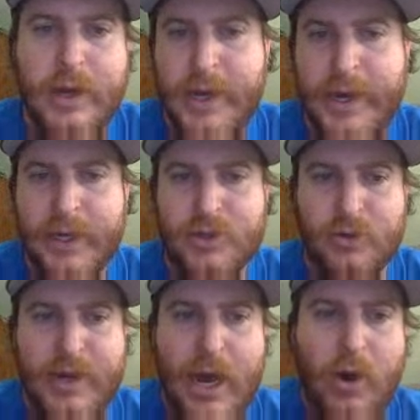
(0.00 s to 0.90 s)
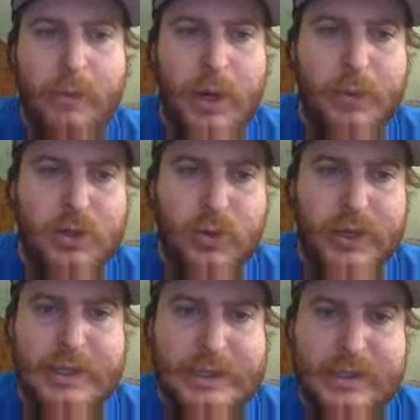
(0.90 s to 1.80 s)
And so now I'm in
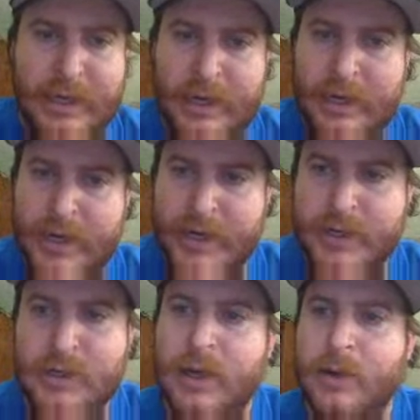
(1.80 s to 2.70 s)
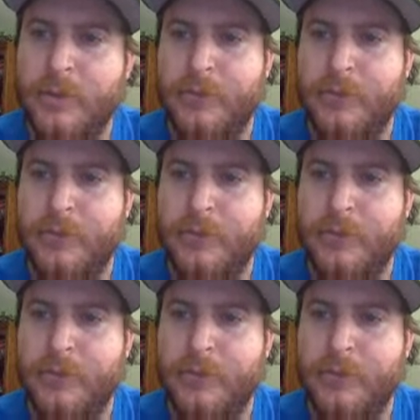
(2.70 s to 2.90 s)
between C and D.